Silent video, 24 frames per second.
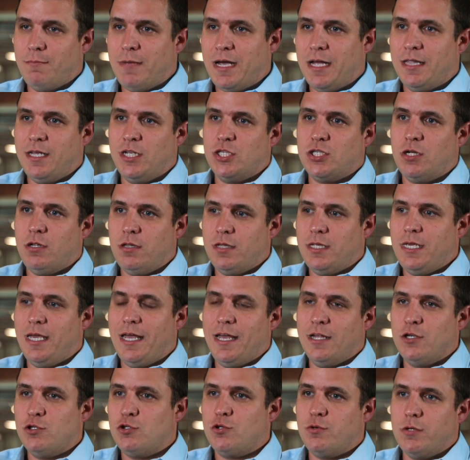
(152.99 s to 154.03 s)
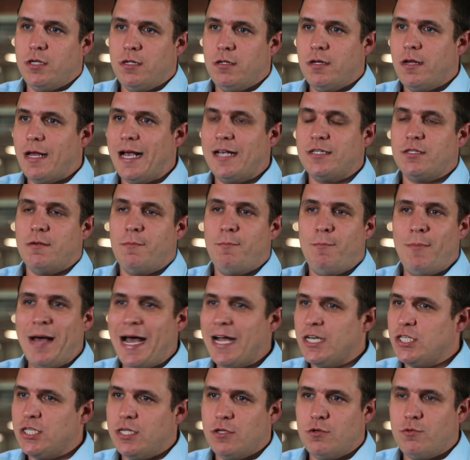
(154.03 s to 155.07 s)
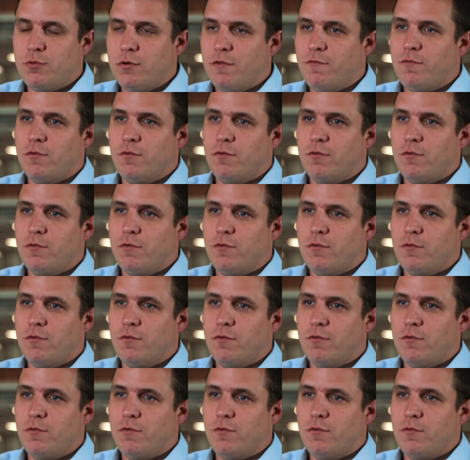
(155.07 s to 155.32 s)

manage all the entry as a batch entry